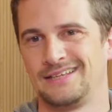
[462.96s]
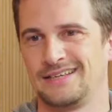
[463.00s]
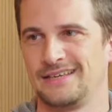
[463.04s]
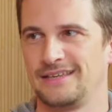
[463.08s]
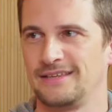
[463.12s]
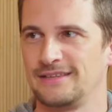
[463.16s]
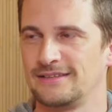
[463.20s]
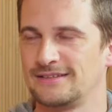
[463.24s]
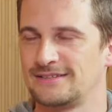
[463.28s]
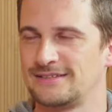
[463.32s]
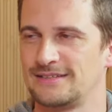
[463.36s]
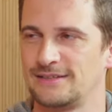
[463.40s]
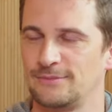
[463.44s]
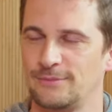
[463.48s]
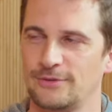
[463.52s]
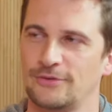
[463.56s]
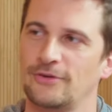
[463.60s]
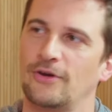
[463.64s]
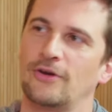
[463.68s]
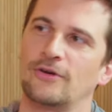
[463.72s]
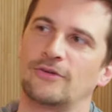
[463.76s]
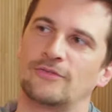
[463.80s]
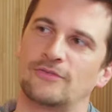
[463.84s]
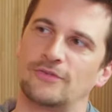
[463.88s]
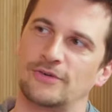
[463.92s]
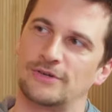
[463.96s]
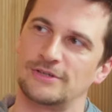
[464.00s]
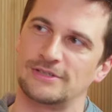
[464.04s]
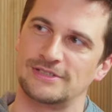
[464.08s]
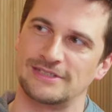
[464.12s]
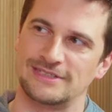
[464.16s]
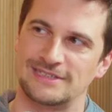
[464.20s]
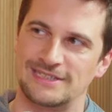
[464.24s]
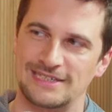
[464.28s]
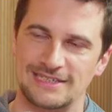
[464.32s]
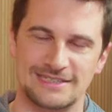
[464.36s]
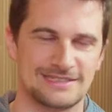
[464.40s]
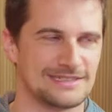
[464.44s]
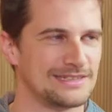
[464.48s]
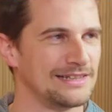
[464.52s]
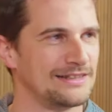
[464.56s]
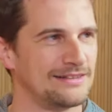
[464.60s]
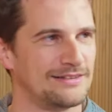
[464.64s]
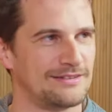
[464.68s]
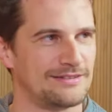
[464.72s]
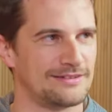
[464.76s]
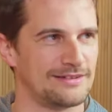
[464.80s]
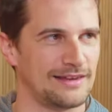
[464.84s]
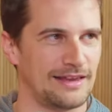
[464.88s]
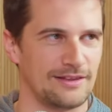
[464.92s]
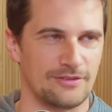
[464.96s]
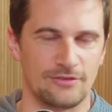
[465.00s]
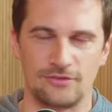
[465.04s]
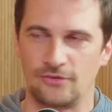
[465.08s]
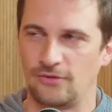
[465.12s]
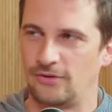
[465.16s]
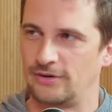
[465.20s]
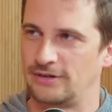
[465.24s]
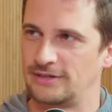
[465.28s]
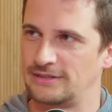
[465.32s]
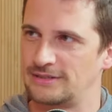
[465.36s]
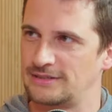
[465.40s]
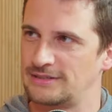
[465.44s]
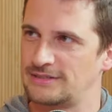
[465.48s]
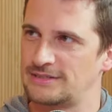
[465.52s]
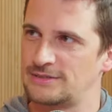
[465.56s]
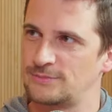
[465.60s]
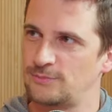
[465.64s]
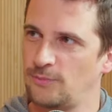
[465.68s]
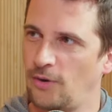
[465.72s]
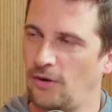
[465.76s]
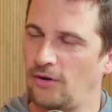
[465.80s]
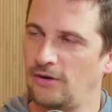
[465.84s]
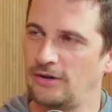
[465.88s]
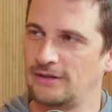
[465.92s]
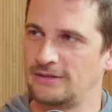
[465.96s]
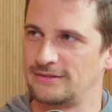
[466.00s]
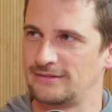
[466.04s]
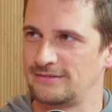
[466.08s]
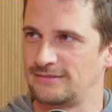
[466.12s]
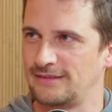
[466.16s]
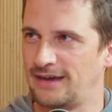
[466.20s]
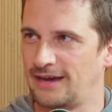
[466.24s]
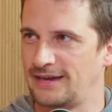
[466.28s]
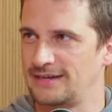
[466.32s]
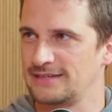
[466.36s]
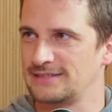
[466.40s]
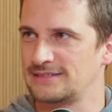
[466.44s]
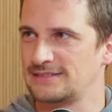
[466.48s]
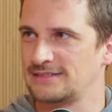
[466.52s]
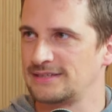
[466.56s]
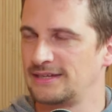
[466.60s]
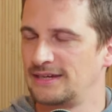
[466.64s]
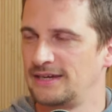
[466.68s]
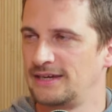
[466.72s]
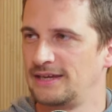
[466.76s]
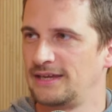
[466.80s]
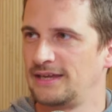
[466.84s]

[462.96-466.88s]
either cinematographers, assistants, and so on. It, it's small, it's nice. Yeah.